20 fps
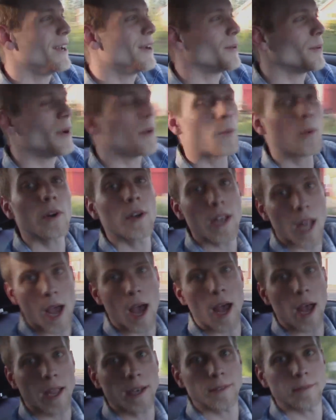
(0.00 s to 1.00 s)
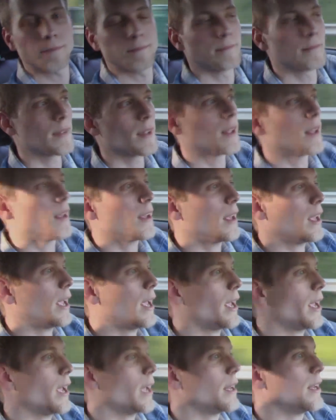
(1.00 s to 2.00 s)
Well, we're not.
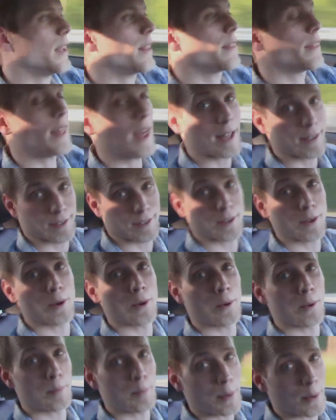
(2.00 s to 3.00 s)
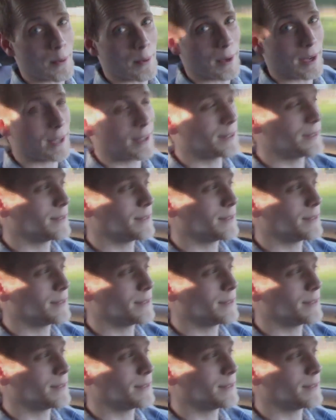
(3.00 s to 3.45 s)
And that's the whole point.